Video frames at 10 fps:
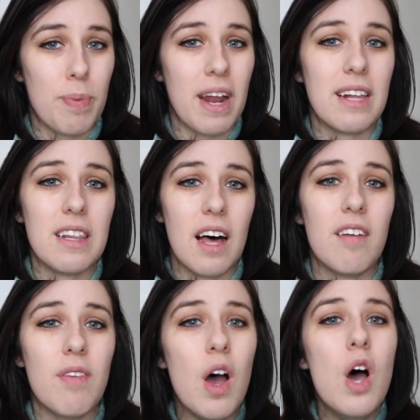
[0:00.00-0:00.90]
but I
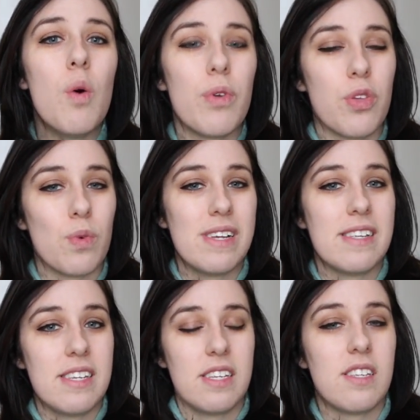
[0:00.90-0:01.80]
love what the
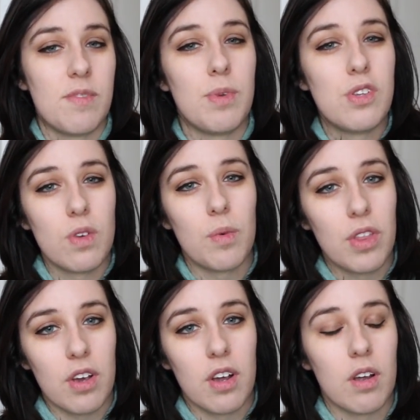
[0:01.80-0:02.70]
recent seasons have been doing
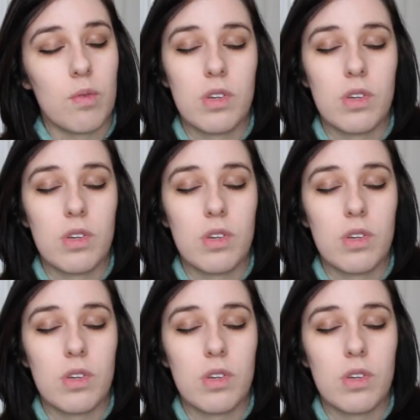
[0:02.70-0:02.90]
with her.